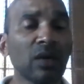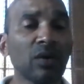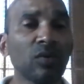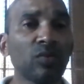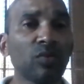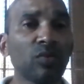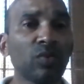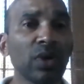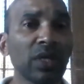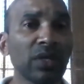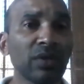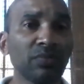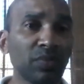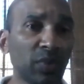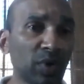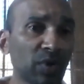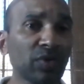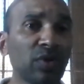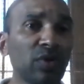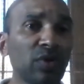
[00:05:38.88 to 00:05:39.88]
with
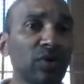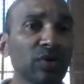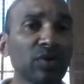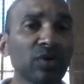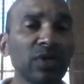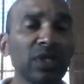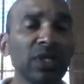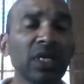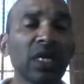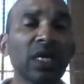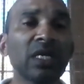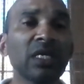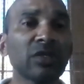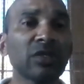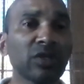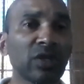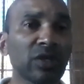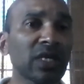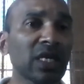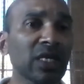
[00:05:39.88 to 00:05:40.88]
both locally and
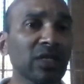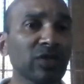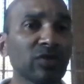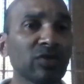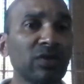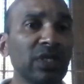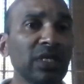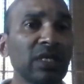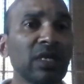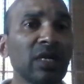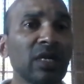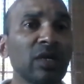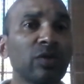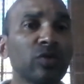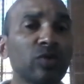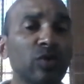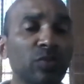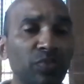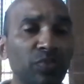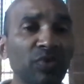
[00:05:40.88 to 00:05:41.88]
internationally
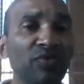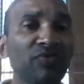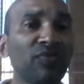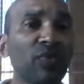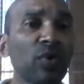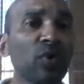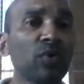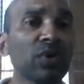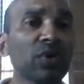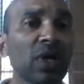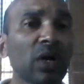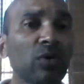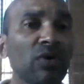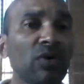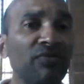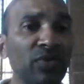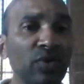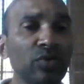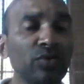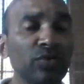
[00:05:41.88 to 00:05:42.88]
to put forward our
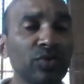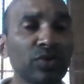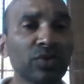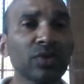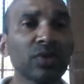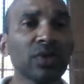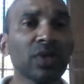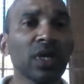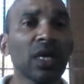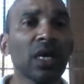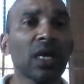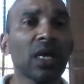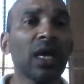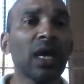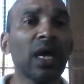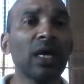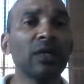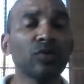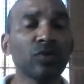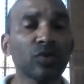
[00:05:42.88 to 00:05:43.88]
views
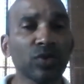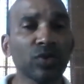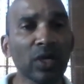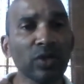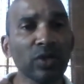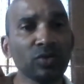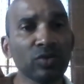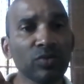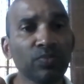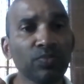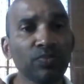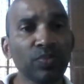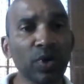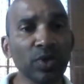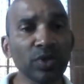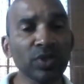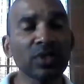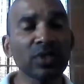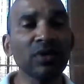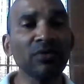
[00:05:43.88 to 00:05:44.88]
and to try to
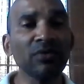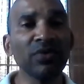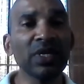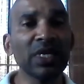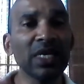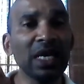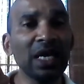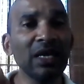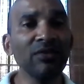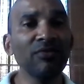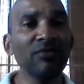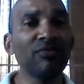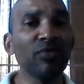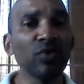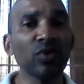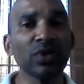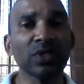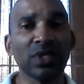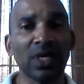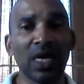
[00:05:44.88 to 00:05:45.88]
positively
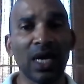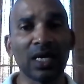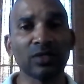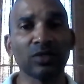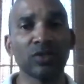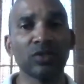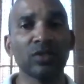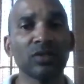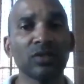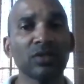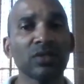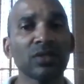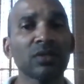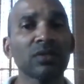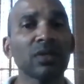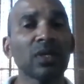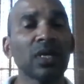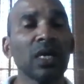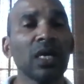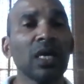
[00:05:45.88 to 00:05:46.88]
influence actions.
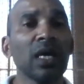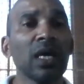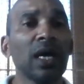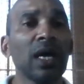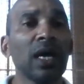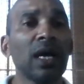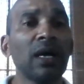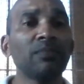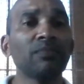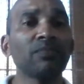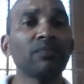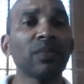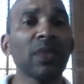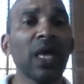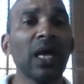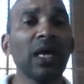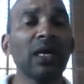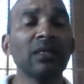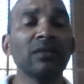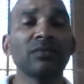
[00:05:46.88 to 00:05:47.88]

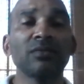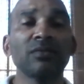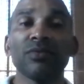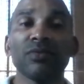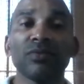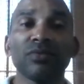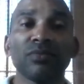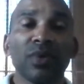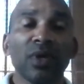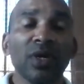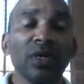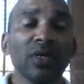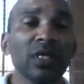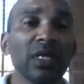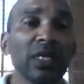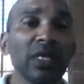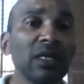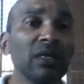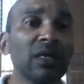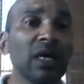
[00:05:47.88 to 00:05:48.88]
And
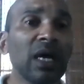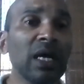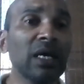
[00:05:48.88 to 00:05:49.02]
thirdly,